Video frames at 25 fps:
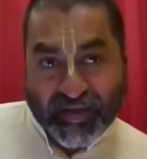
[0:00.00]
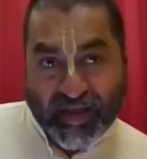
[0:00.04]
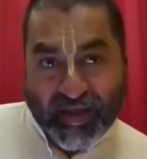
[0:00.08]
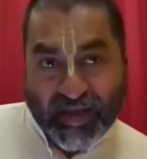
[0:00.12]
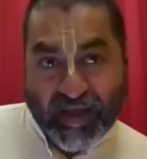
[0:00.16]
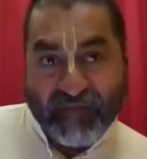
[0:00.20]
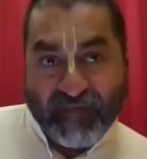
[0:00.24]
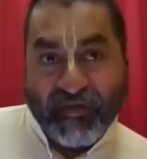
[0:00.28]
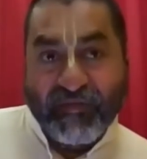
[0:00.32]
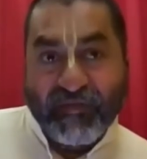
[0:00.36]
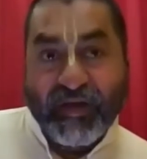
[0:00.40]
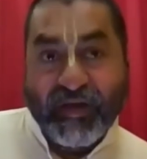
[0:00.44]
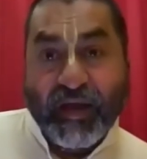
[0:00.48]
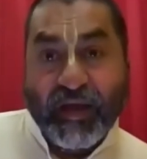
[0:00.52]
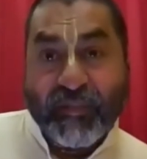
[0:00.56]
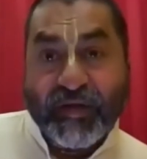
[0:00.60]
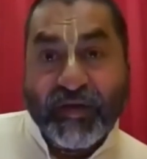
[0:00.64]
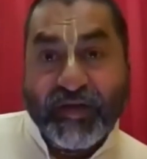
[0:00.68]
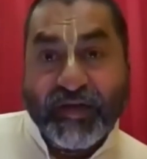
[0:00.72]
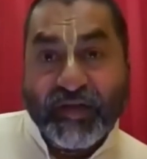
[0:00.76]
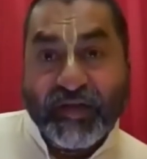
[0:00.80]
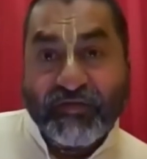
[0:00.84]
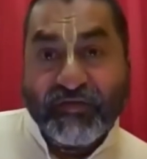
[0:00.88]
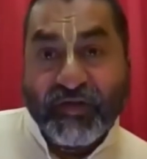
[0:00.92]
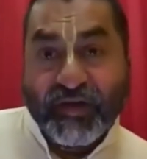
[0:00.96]
And when we come in
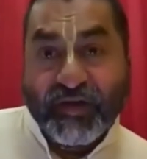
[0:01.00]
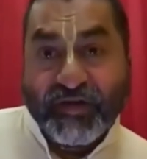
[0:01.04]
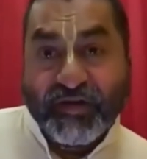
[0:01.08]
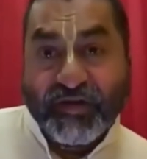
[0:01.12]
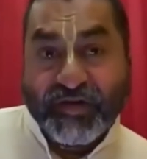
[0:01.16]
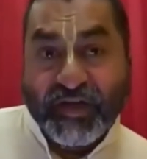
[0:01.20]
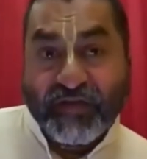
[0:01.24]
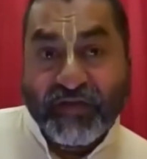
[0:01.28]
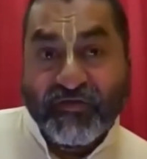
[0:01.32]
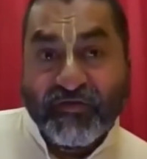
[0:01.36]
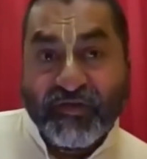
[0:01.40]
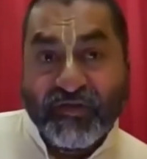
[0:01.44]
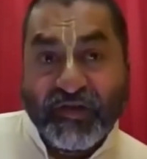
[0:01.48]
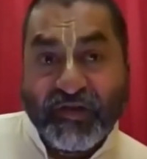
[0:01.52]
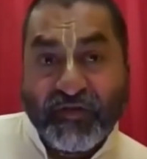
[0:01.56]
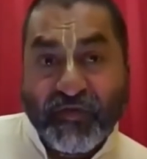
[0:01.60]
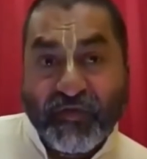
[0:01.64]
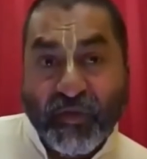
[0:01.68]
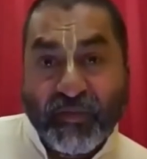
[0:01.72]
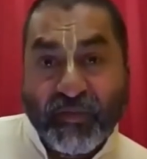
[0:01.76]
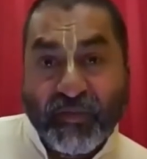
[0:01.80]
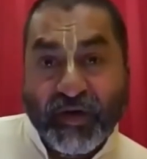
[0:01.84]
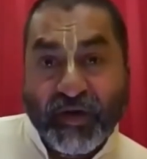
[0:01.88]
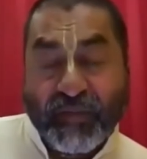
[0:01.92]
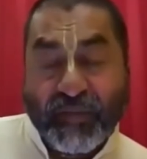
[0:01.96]
touch with Krishna through these
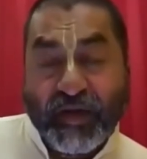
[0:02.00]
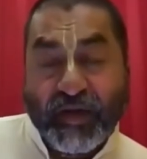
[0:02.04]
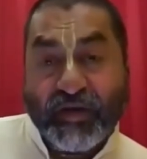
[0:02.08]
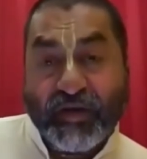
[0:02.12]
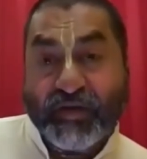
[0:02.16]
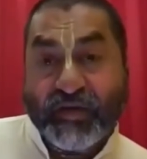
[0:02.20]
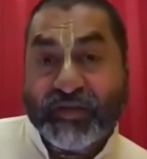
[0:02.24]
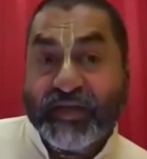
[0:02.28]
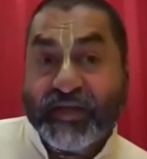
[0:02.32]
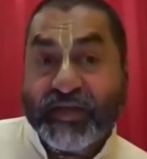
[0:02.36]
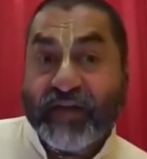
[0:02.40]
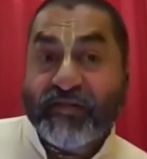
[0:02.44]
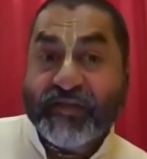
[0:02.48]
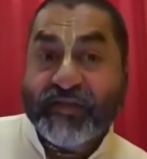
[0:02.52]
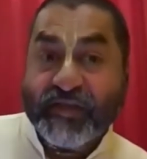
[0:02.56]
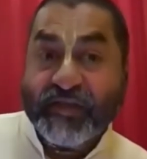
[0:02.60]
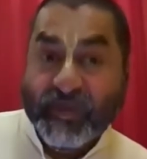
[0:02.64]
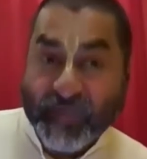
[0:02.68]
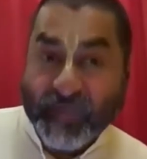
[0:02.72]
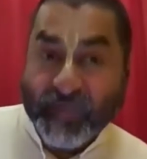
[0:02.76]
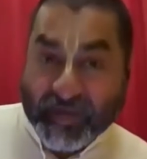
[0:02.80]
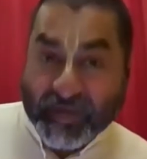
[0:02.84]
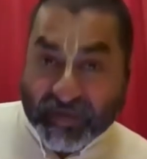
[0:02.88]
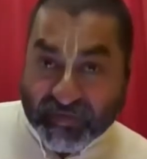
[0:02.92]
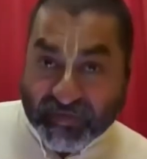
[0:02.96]
prominent mellows, there is a
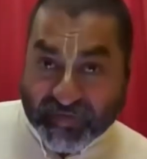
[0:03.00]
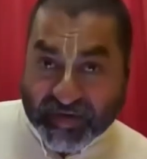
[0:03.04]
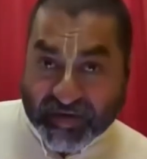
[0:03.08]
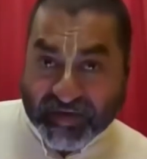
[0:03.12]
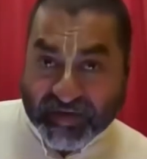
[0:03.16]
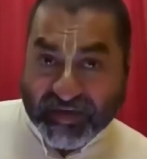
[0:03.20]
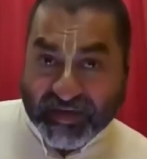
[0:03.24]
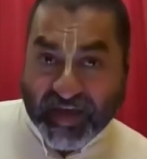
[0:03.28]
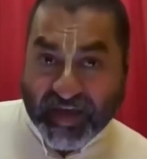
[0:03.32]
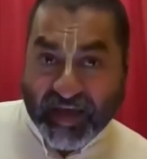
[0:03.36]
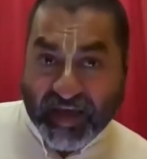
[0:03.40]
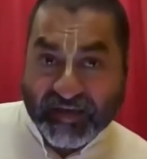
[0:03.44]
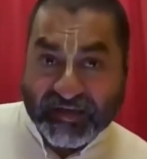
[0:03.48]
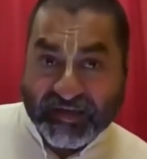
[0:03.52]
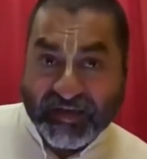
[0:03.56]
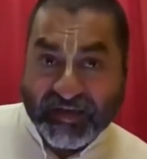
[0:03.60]
specific taste.